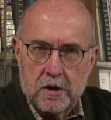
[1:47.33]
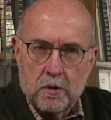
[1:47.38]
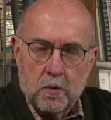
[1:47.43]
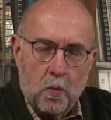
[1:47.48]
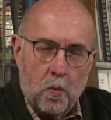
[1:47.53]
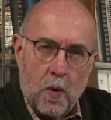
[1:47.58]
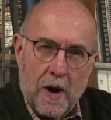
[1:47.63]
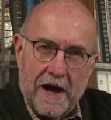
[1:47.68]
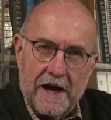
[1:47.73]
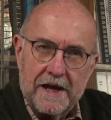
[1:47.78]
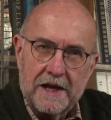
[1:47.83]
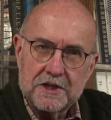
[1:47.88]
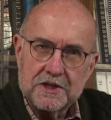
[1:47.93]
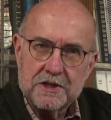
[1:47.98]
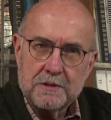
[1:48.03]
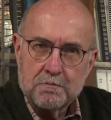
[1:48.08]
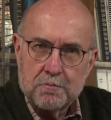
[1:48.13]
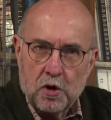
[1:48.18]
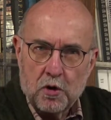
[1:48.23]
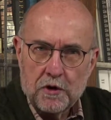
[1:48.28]
why it's
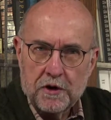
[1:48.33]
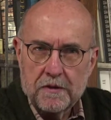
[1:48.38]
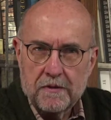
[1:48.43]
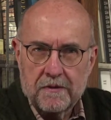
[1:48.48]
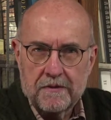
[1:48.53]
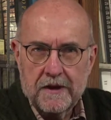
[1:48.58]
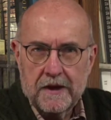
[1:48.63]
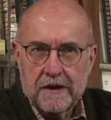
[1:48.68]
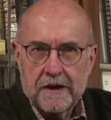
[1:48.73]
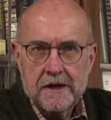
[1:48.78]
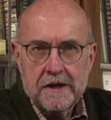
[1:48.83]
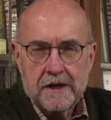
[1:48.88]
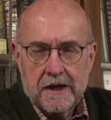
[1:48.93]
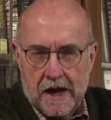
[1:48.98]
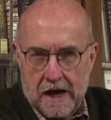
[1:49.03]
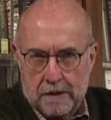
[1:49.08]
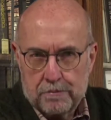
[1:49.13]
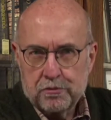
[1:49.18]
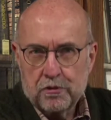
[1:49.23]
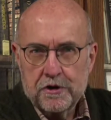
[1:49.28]
important that
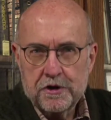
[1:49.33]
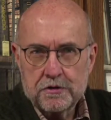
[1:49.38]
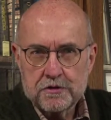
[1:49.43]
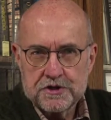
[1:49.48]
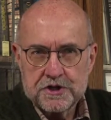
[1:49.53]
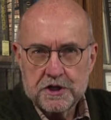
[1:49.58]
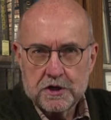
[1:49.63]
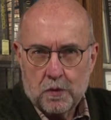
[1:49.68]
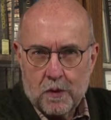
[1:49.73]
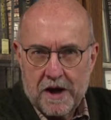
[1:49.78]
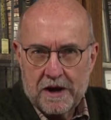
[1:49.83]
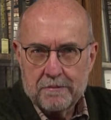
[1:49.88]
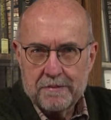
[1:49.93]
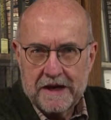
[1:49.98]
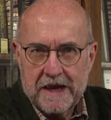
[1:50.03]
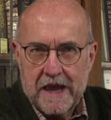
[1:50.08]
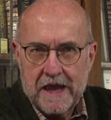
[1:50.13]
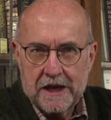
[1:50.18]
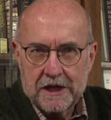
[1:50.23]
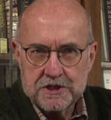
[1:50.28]
operators in quantum
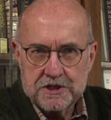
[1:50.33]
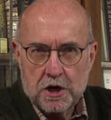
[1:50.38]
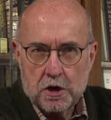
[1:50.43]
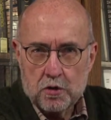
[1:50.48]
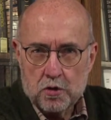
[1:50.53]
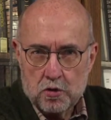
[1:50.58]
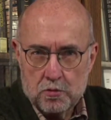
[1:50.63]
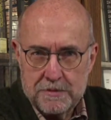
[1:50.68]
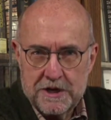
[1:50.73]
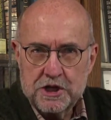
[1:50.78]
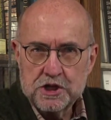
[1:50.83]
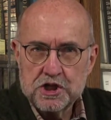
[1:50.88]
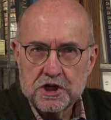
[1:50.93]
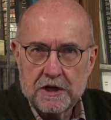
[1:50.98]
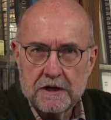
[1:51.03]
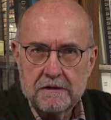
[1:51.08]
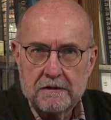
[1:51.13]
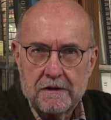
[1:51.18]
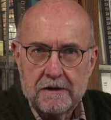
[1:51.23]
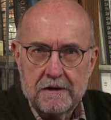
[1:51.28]
mechanics are
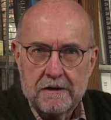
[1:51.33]
Hermitian,